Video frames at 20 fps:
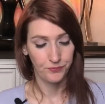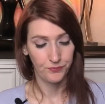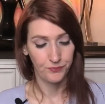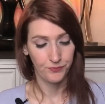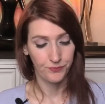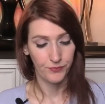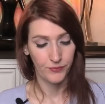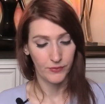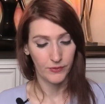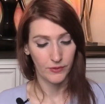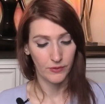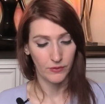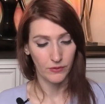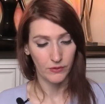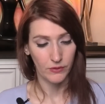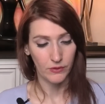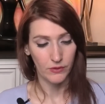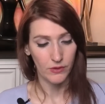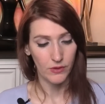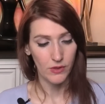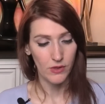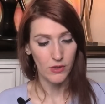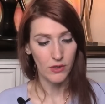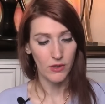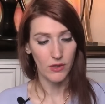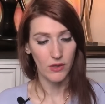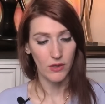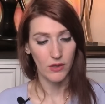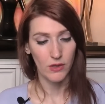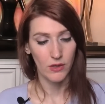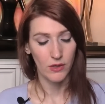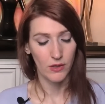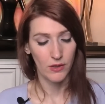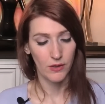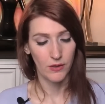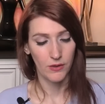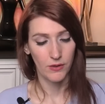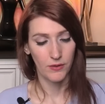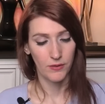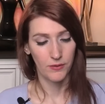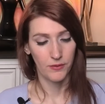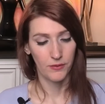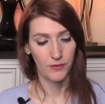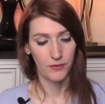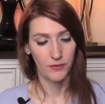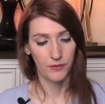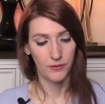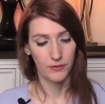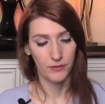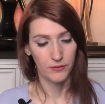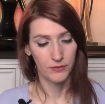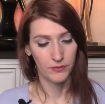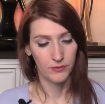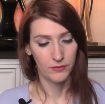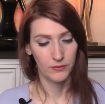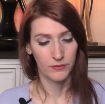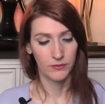(no one is talking)